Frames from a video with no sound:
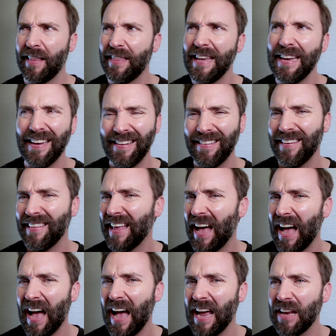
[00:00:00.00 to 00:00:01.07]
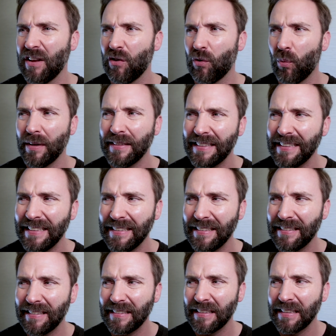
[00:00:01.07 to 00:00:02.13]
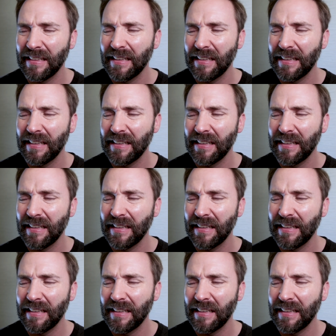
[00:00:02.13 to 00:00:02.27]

I think it's in the high 20s.